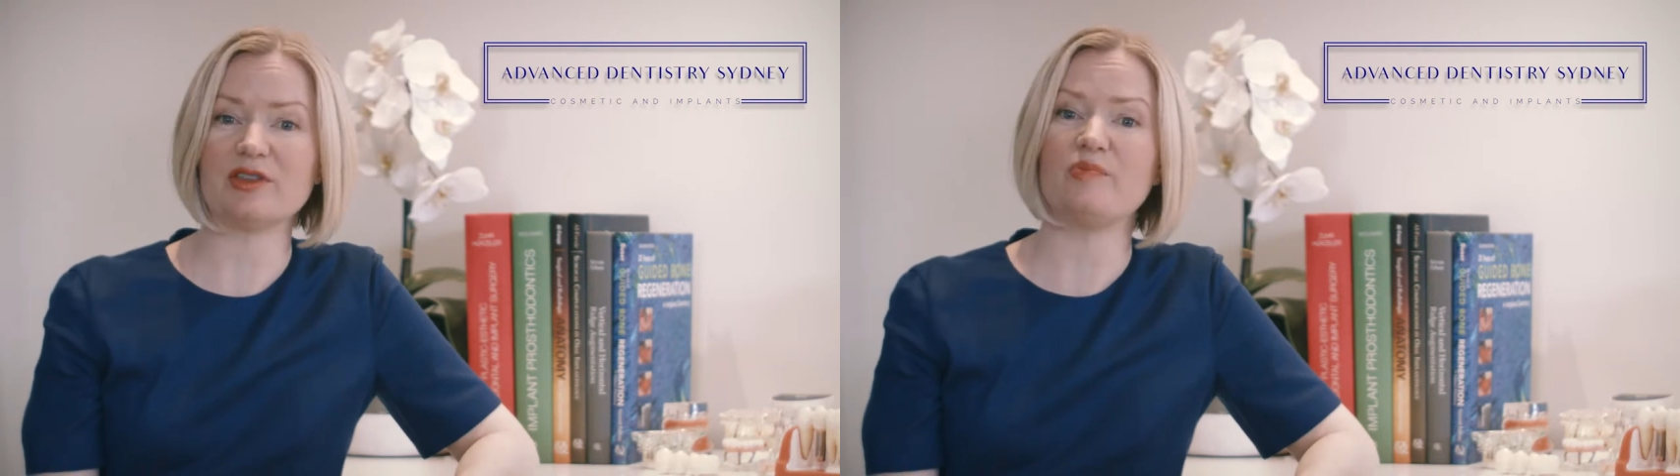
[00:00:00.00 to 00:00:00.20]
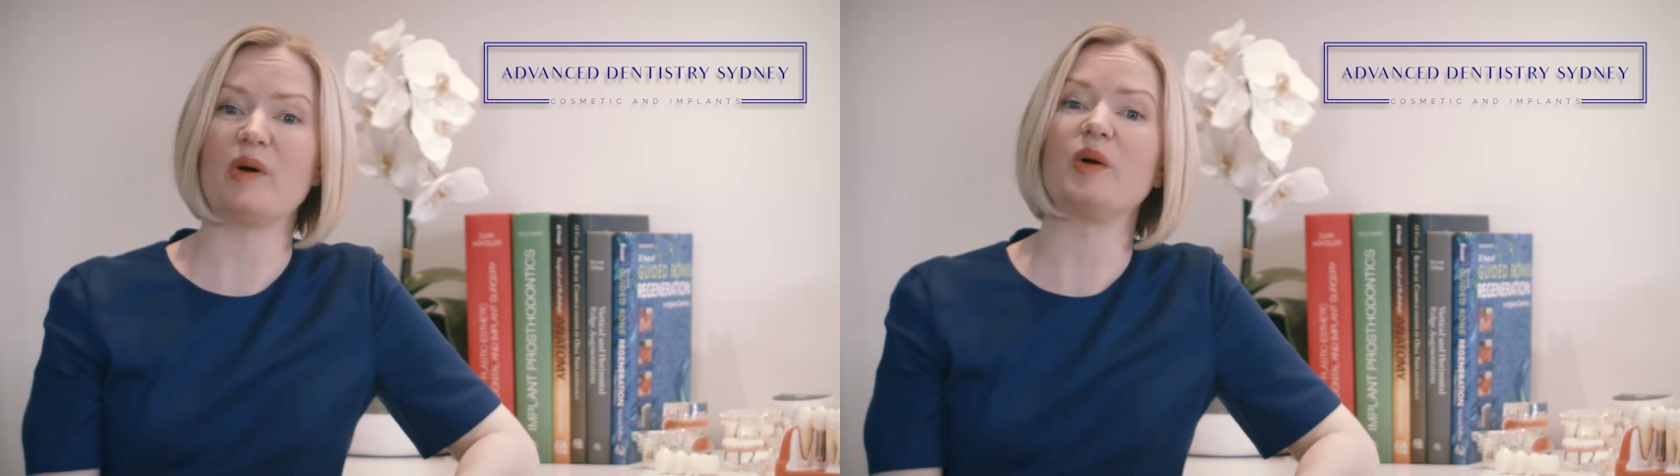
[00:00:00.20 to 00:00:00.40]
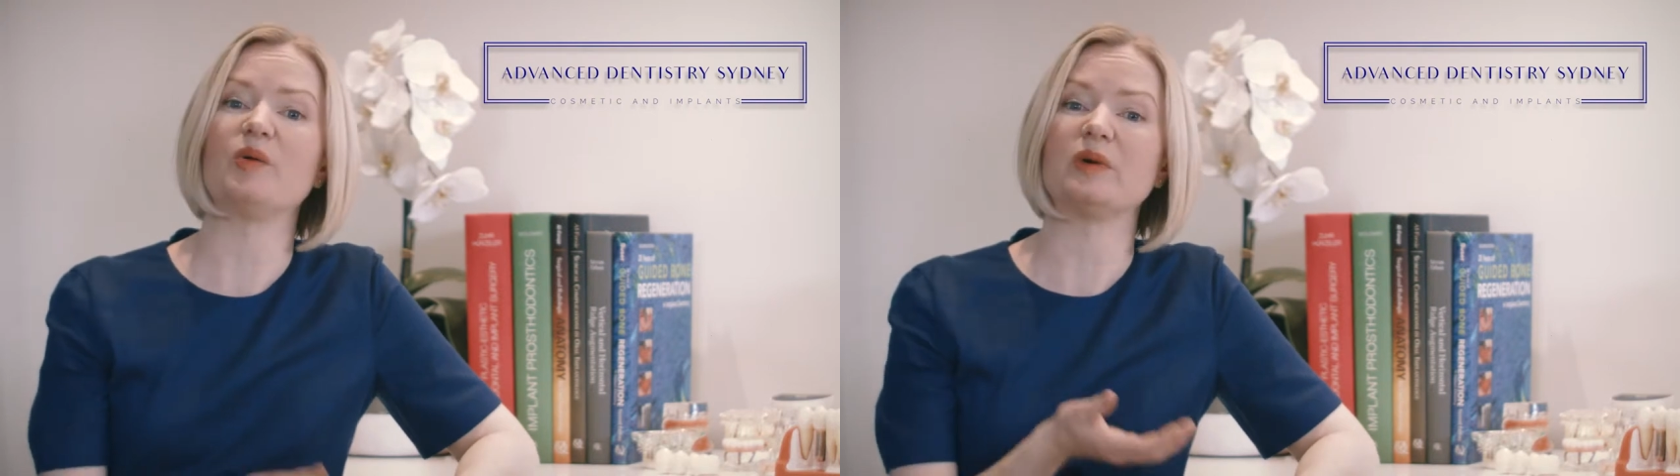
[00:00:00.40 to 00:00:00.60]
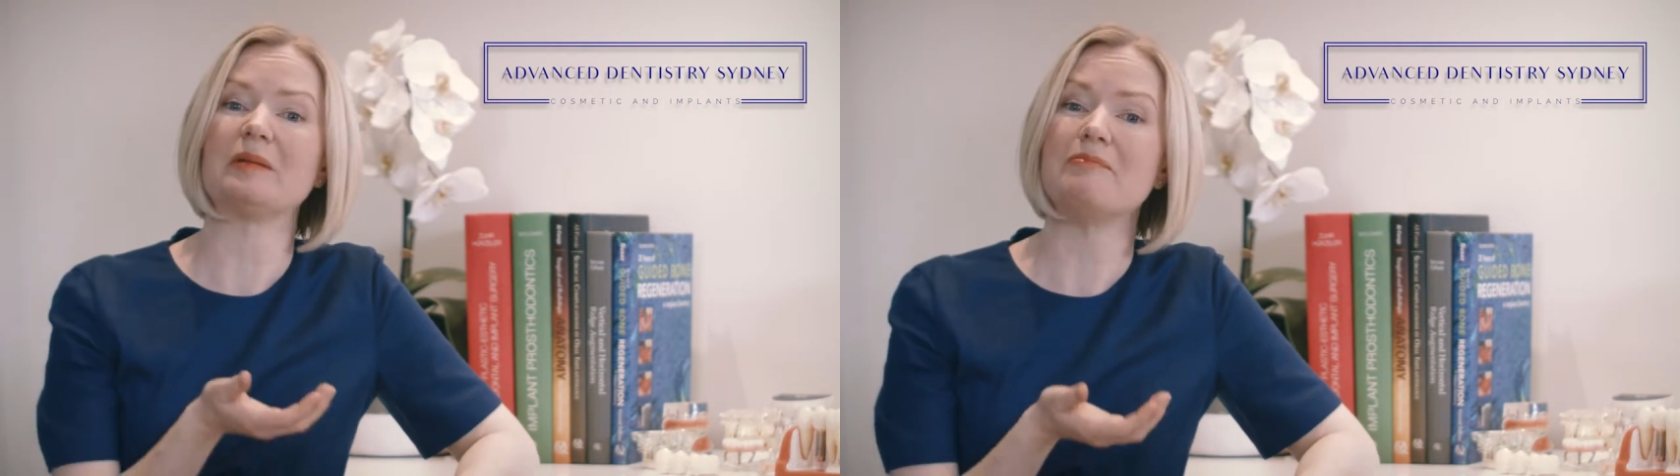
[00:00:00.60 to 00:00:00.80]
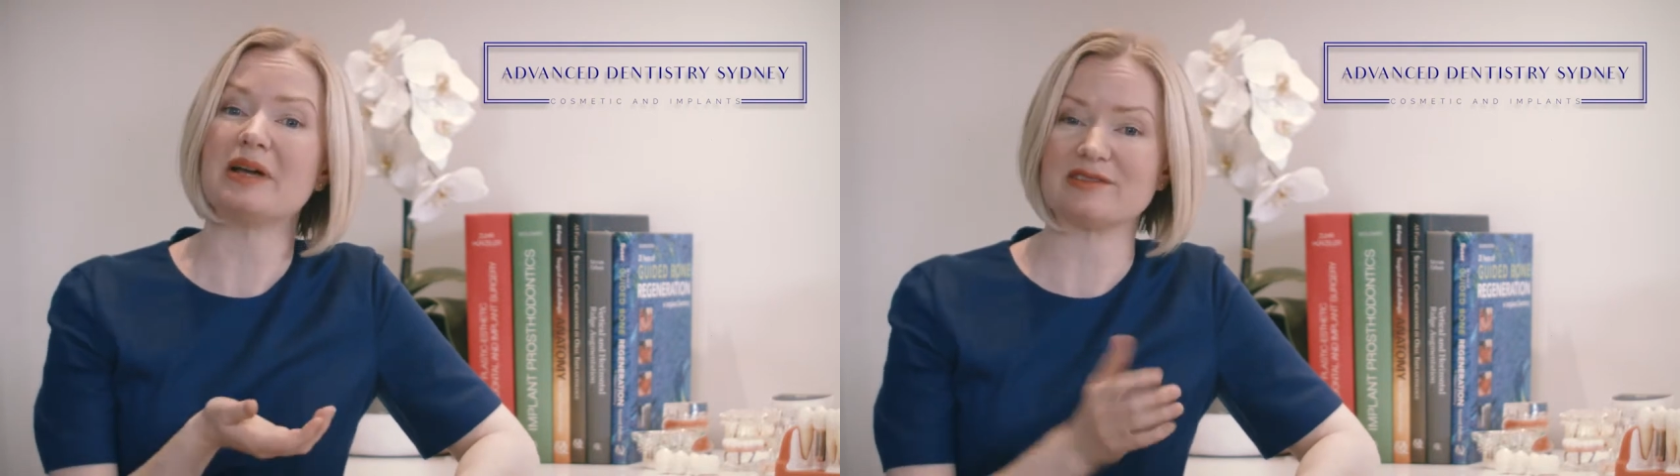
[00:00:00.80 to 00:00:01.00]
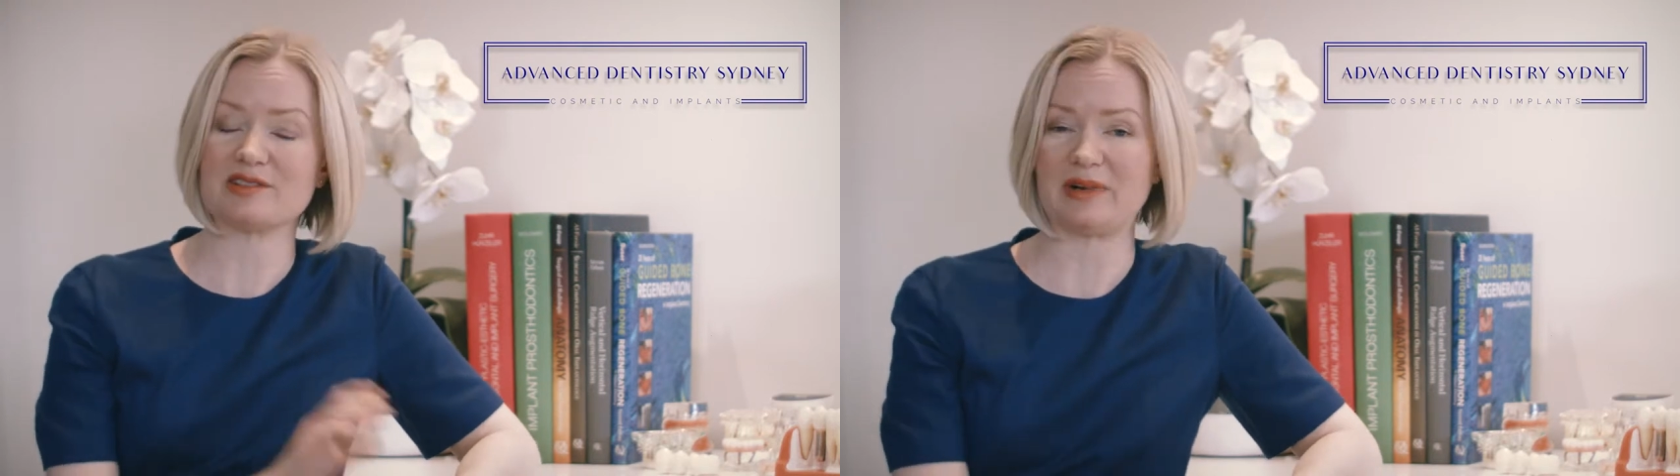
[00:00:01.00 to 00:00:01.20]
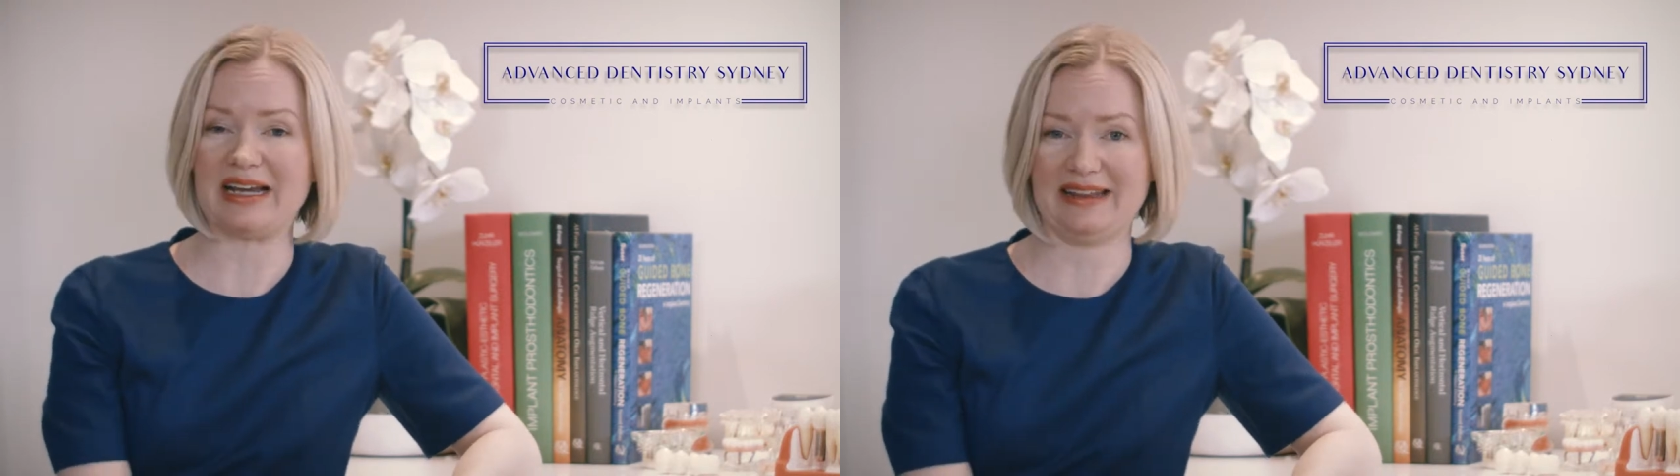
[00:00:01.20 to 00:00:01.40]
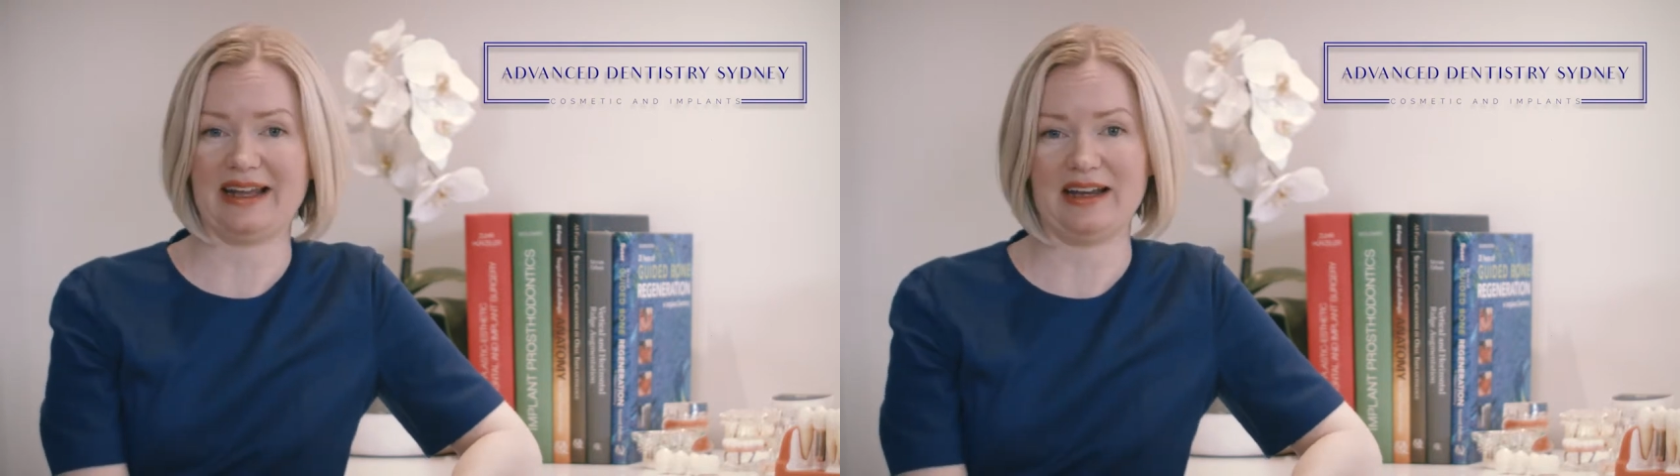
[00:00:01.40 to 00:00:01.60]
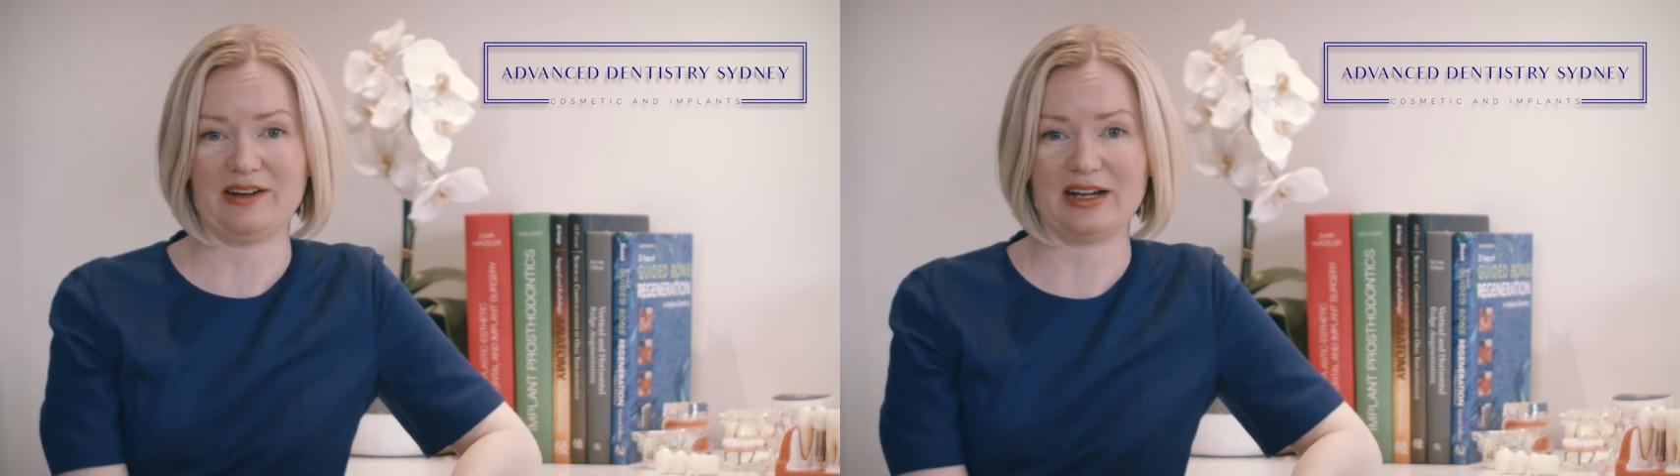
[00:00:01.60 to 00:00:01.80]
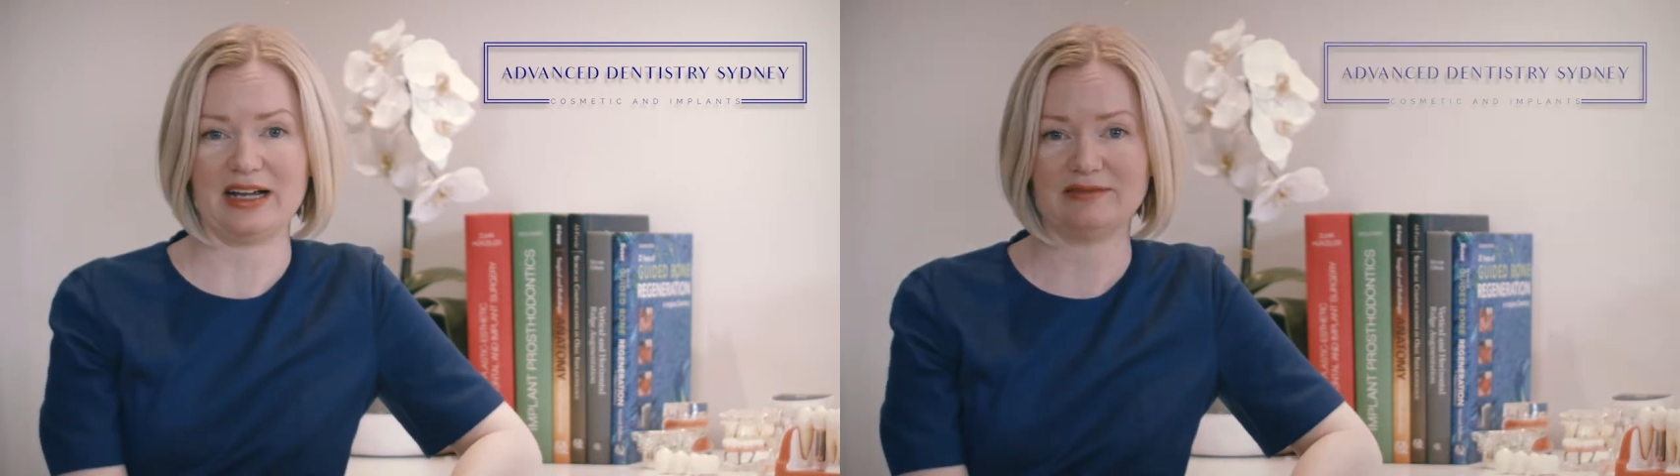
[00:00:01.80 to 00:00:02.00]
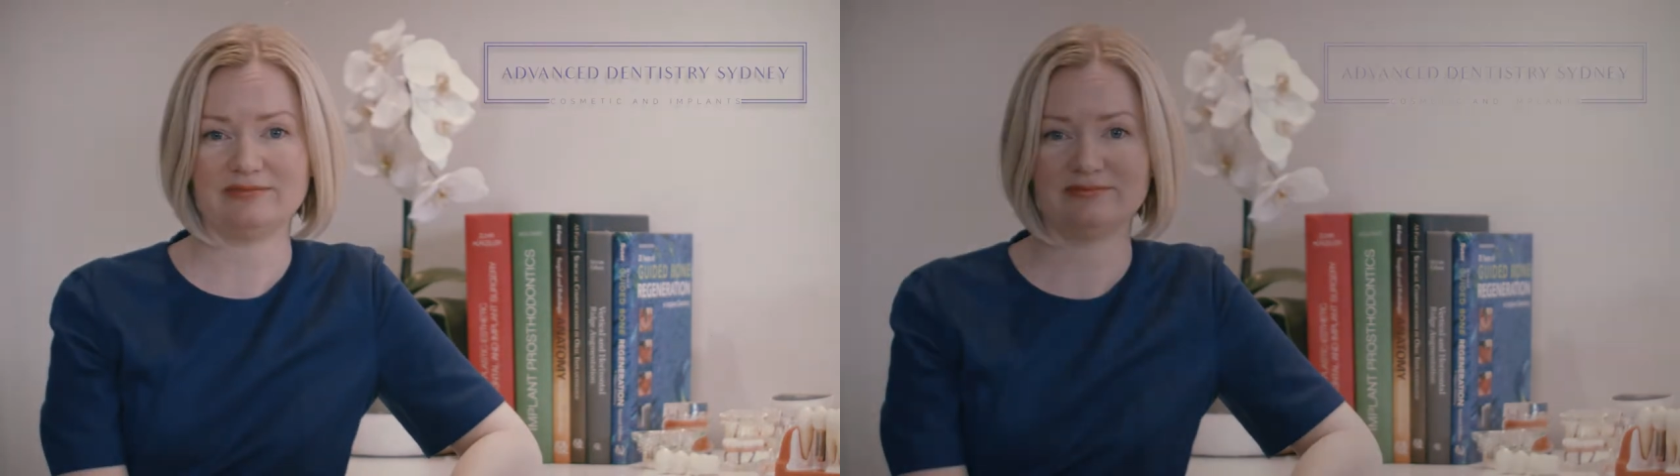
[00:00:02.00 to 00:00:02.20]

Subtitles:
the bone will melt away in that area.